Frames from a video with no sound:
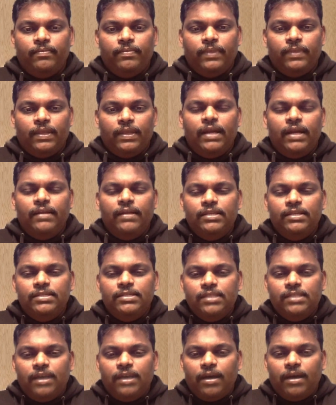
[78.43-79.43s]
Right, this
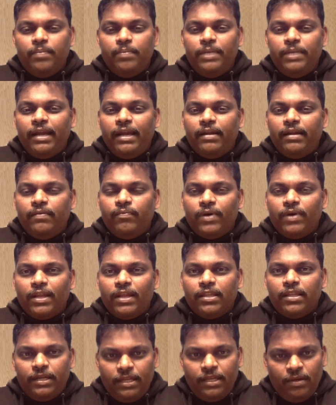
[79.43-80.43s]
is the update for
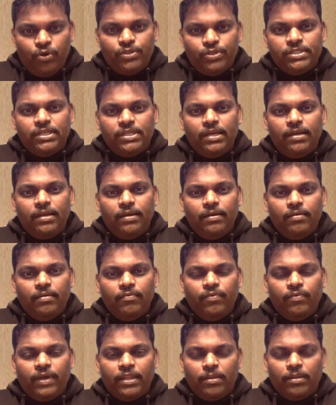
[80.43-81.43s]
the TOC
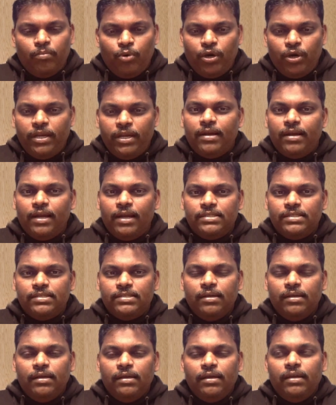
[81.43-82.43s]
for the morning class.
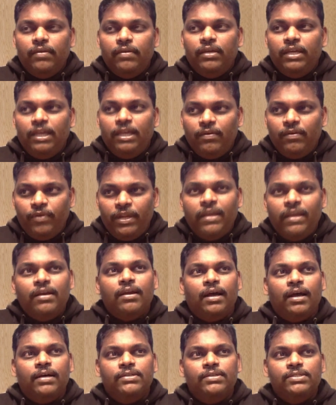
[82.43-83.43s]
The evening
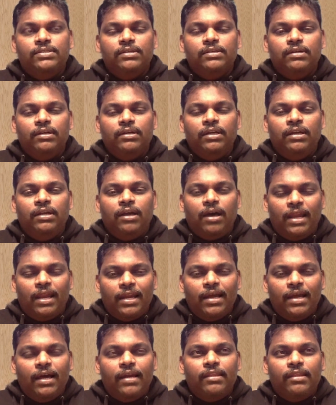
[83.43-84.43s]
class, in
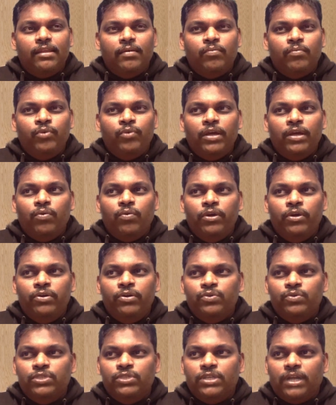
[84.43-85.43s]
algorithm, we are going
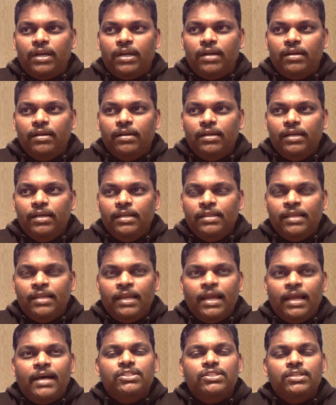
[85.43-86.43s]
to start. In the
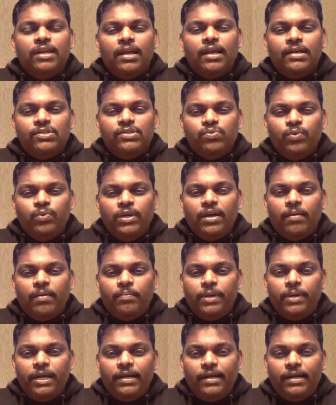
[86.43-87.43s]
last class, we
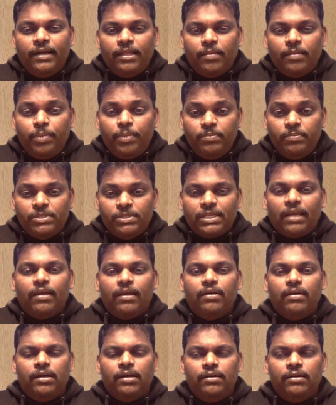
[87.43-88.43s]
completed the Prim's
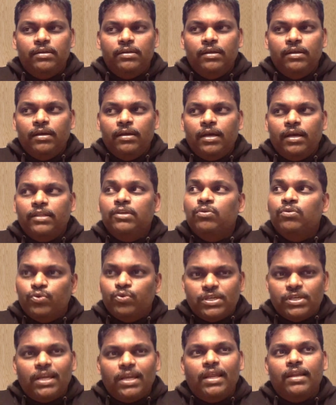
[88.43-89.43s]
algorithm, I think
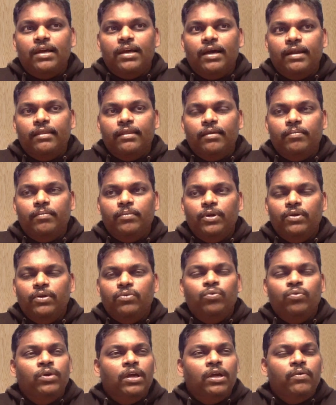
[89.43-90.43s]
Kruskal algorithm.
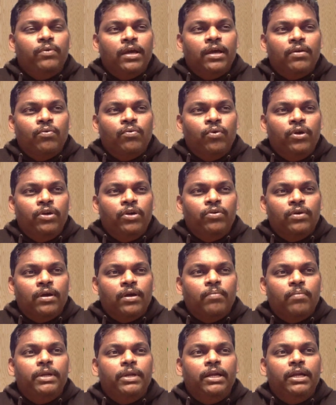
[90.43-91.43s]
Today, we are going to
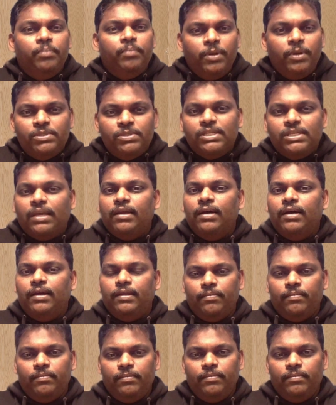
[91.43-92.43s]
complete Prim's
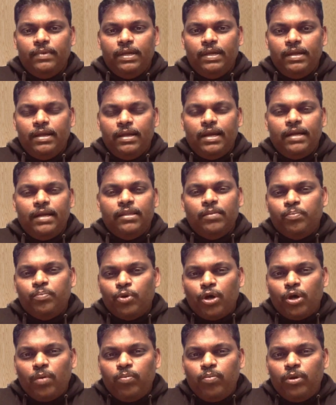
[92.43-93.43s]
algorithm and the
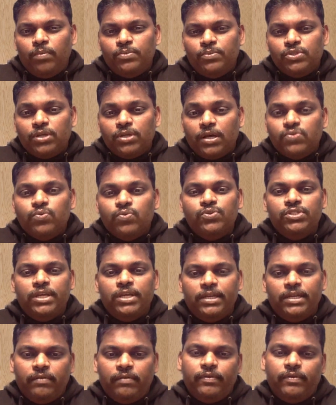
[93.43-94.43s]
problems
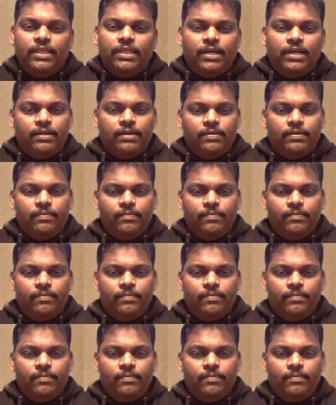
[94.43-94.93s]
associated with that.